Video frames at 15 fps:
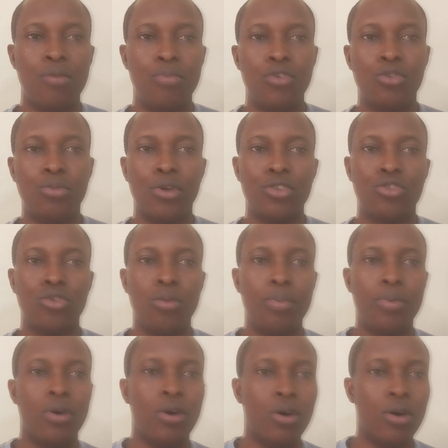put more
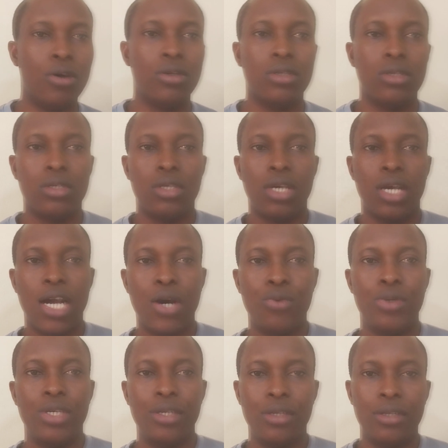soap or I
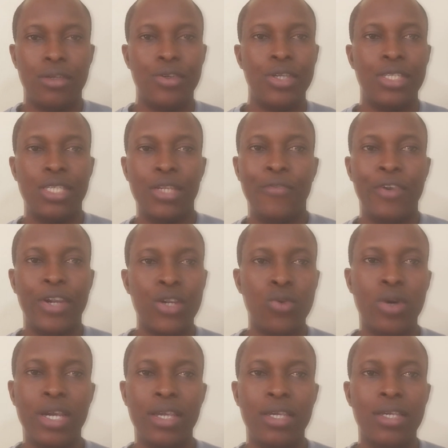will rinse it very
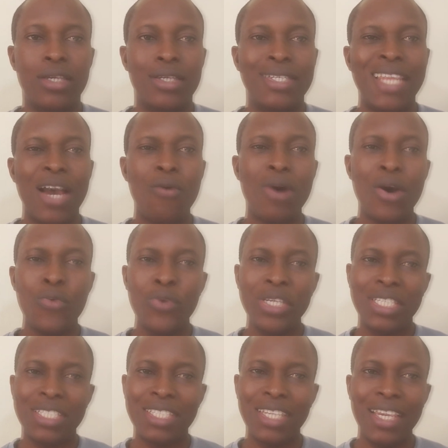well. That one will
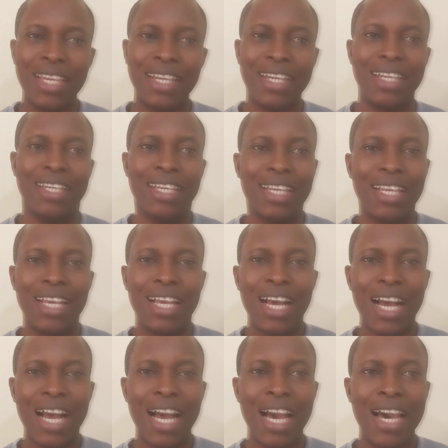sink
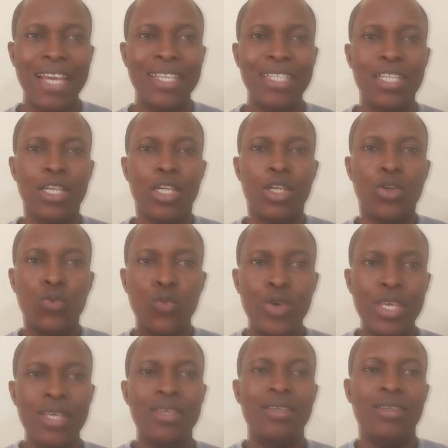and
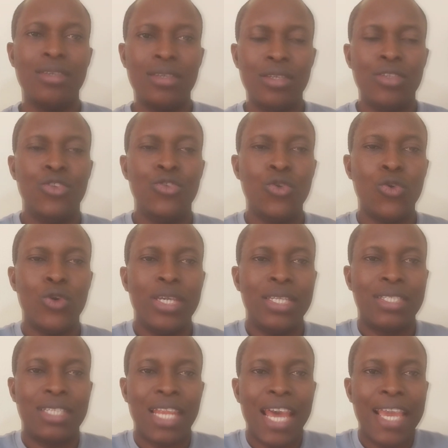
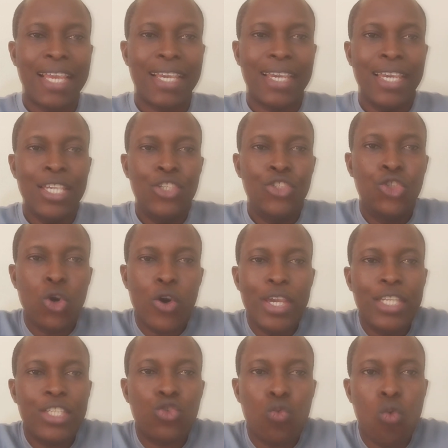it's like a
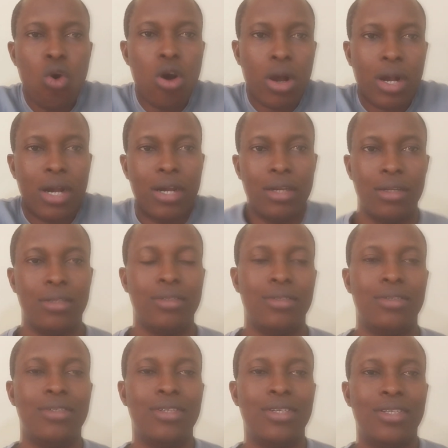joint work.
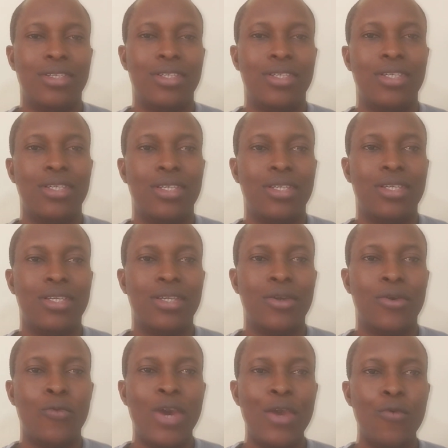
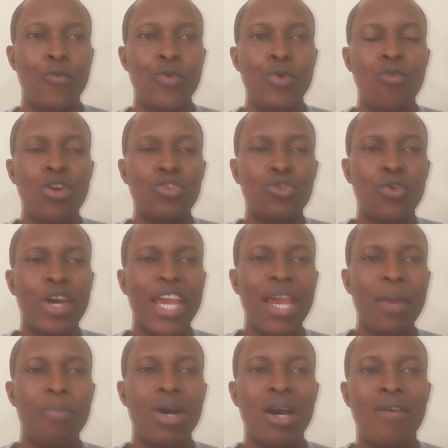When we want to
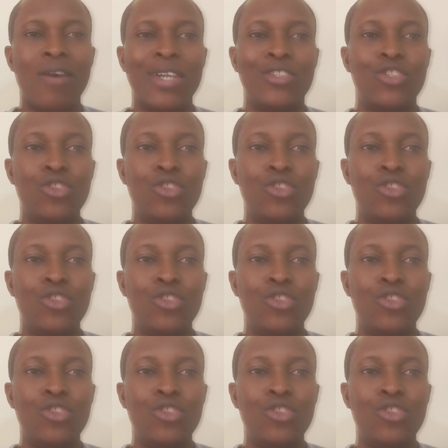help our